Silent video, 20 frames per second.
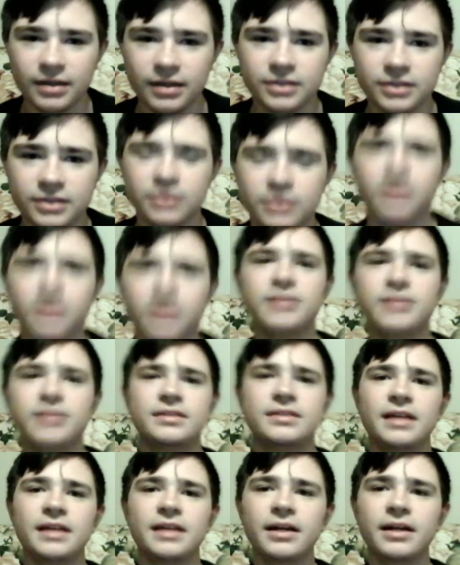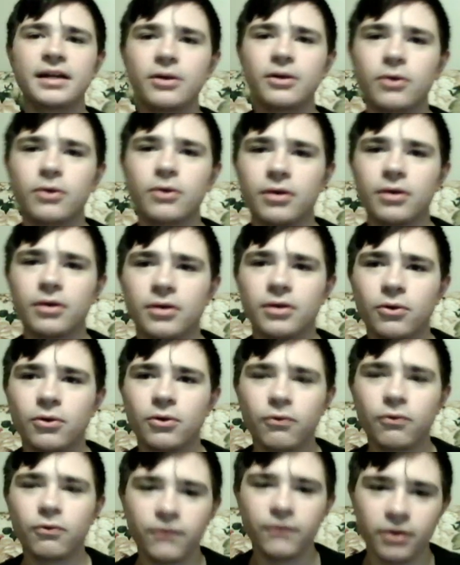So it's second and
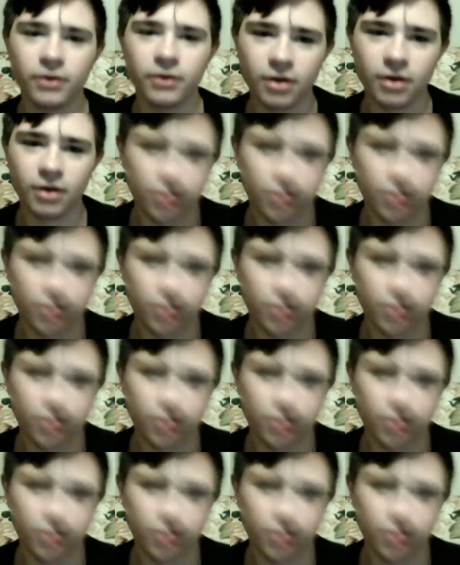goal for